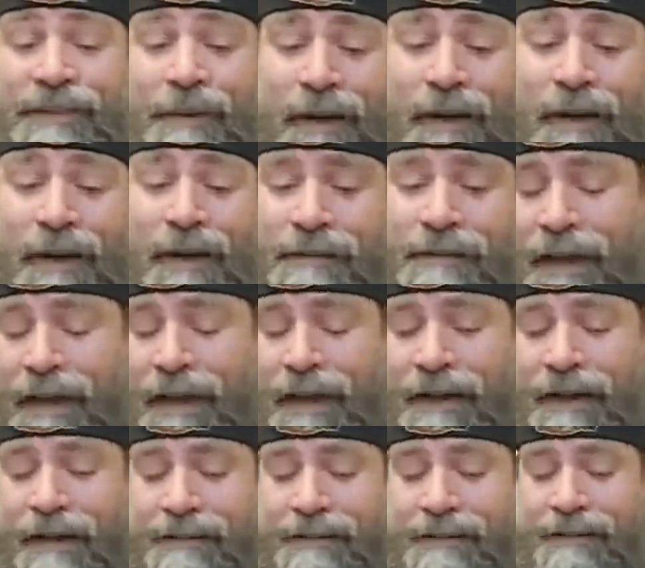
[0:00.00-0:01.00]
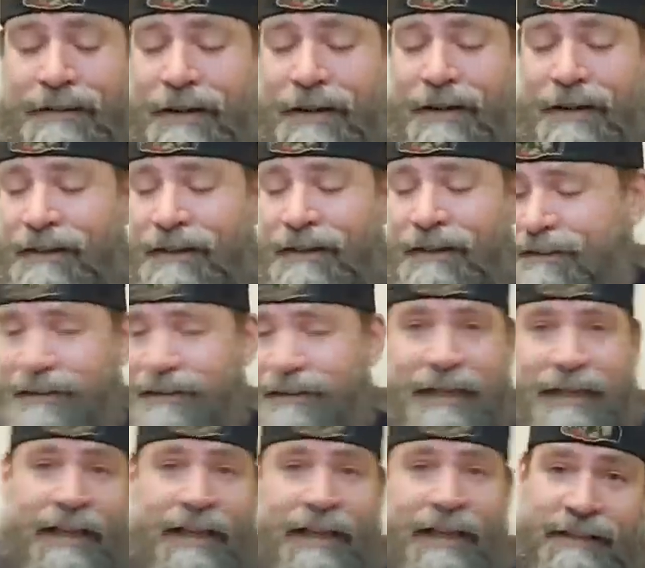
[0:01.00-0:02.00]
I cannot tell you how good that is. I
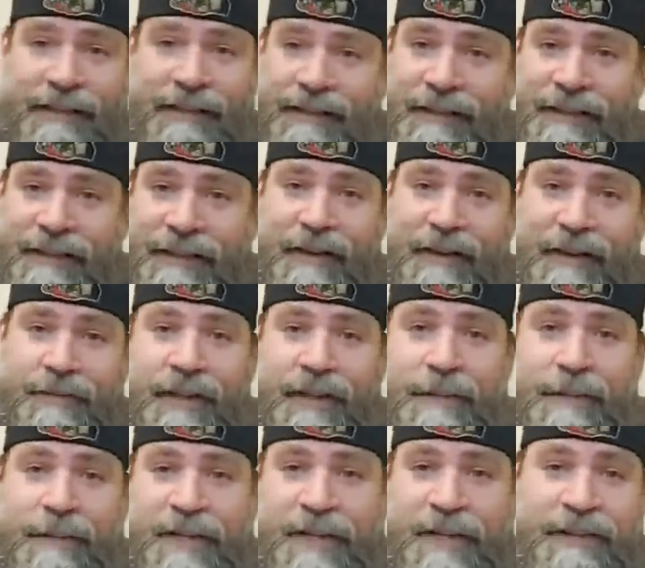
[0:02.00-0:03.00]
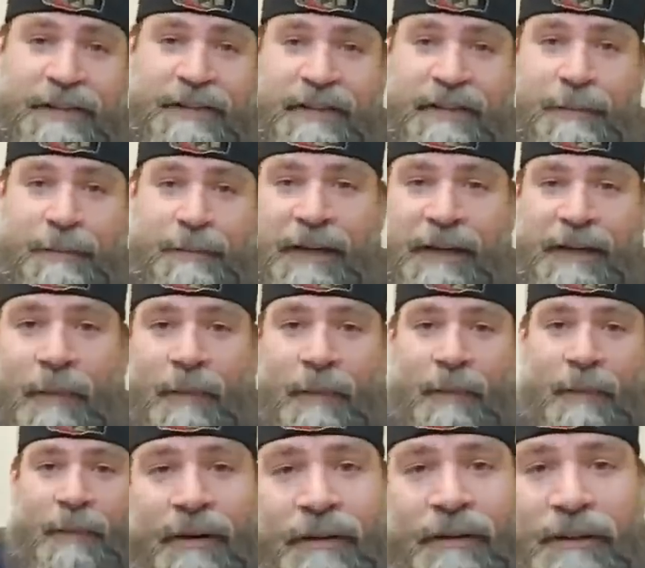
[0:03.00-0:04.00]
gotta set this down. If I keep touching it, I'm gonna eat more.
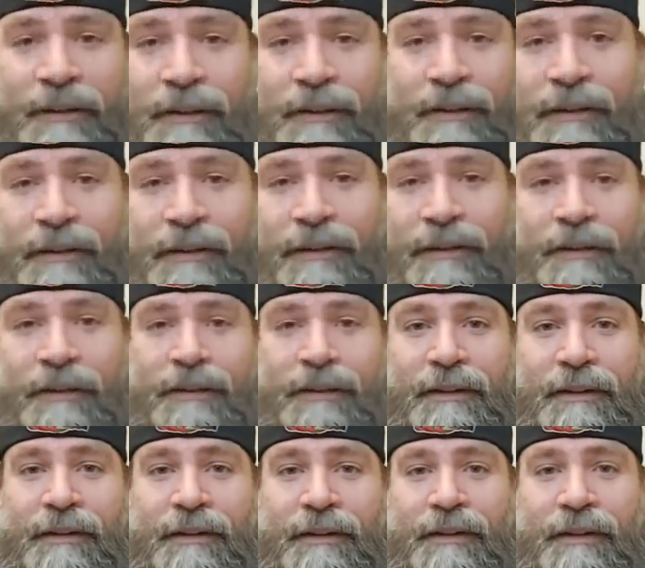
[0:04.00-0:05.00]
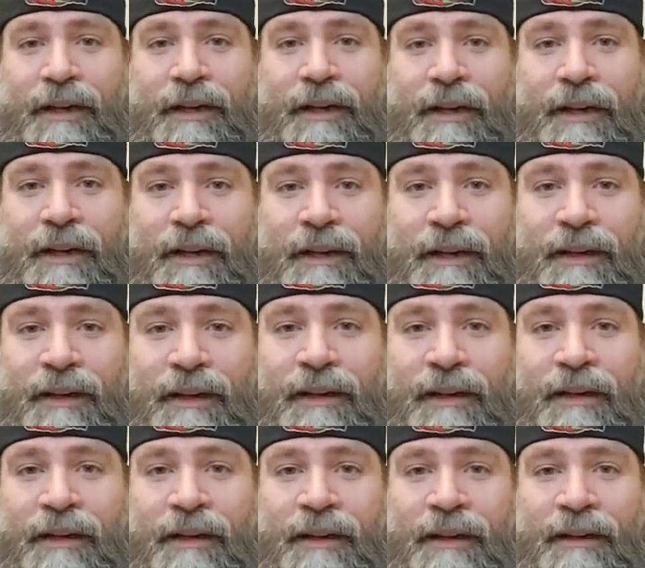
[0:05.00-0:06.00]

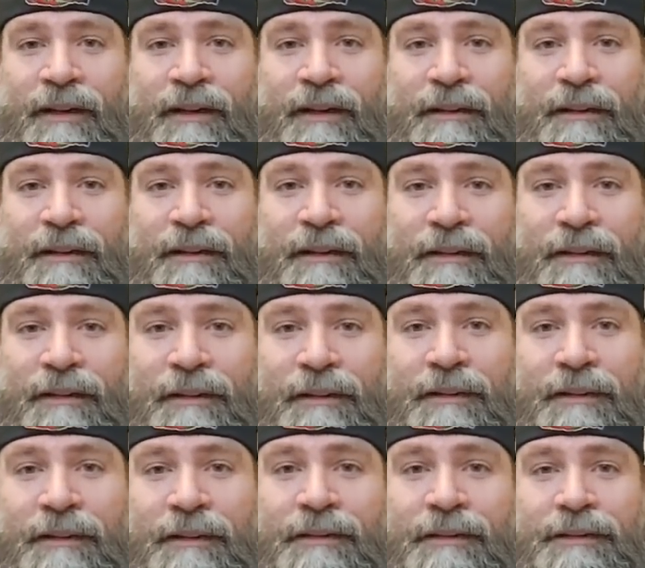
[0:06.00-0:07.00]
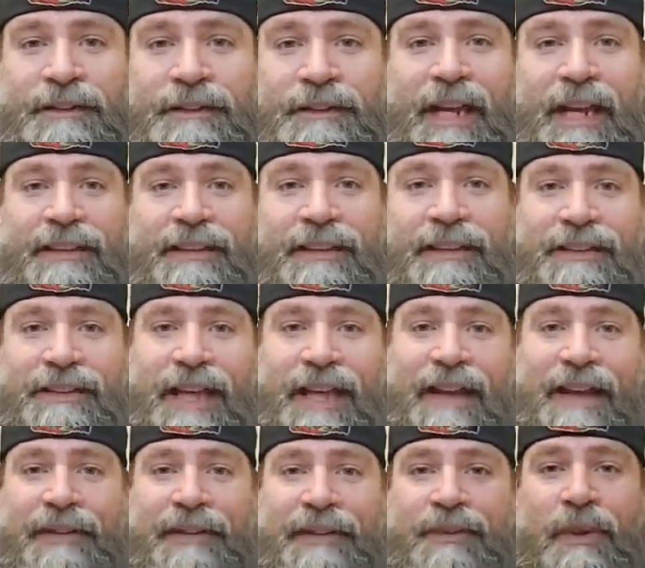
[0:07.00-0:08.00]
Uh, Jay
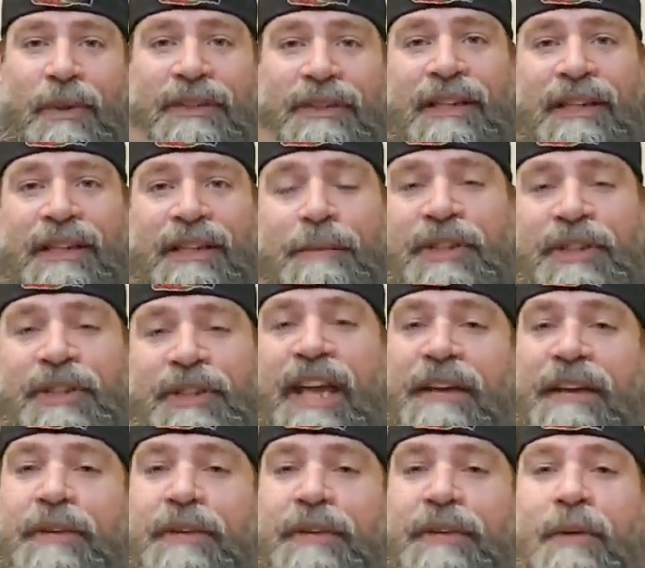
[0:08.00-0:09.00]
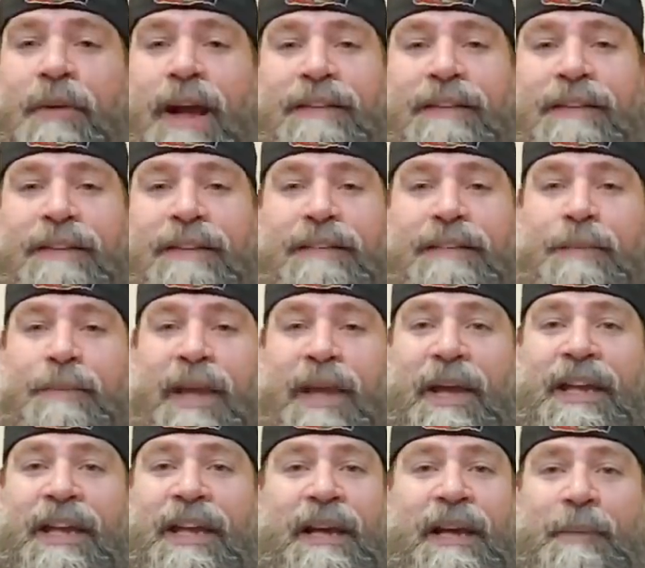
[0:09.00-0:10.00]
Savage, what's up, Jay? Have you cracked into the
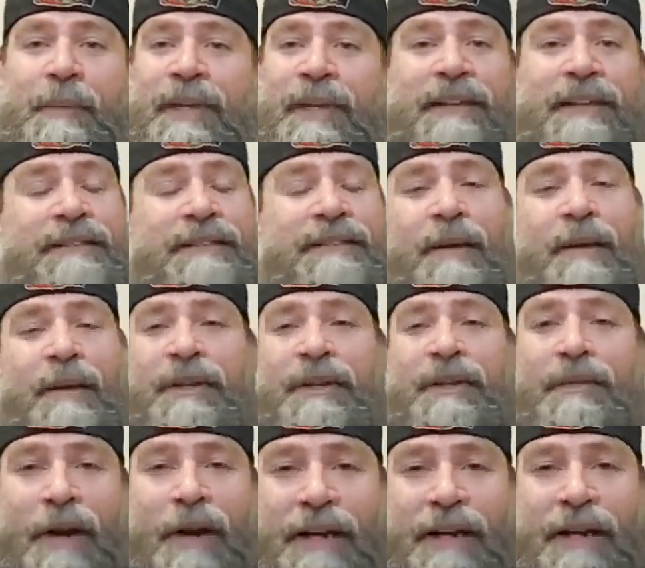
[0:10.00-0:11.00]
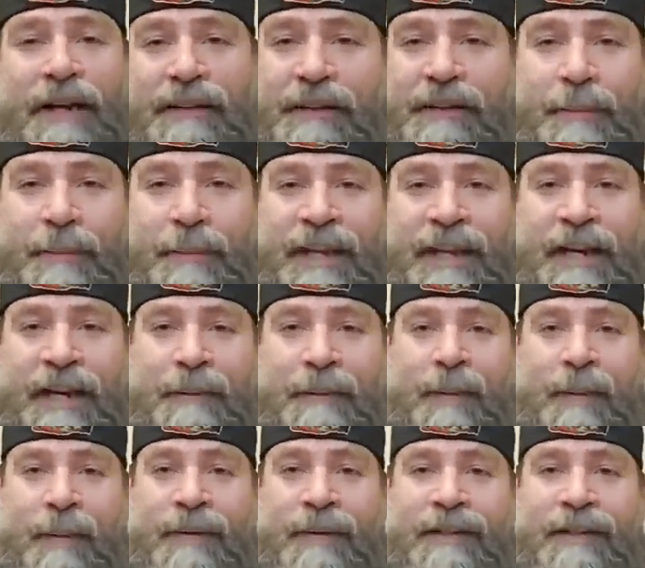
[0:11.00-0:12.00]
pineapple yet? Tell me you've cracked into the pineapple.